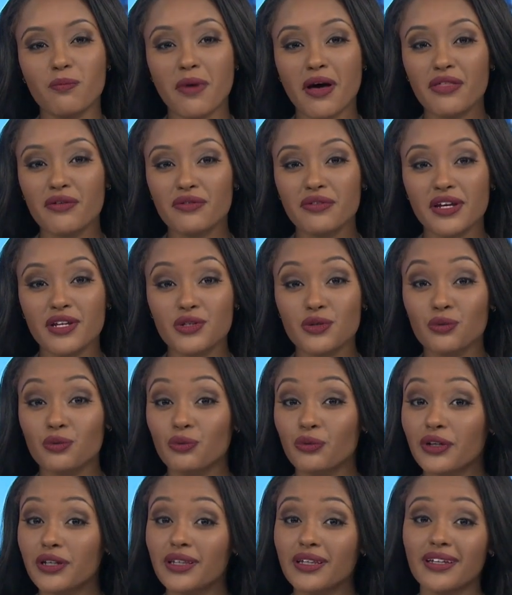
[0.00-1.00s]
Mother Nature
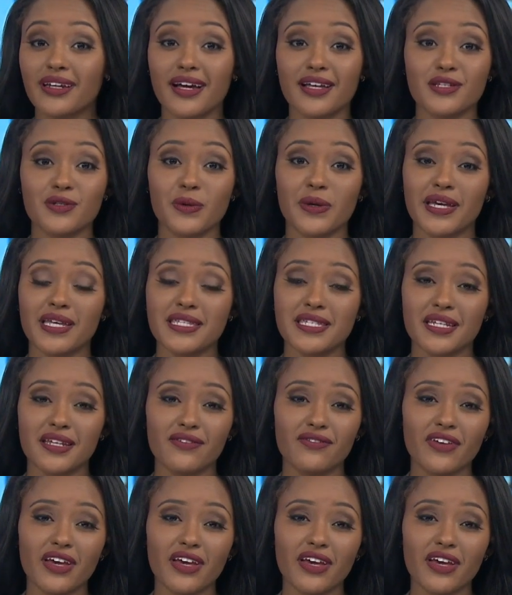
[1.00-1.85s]
really not doing us any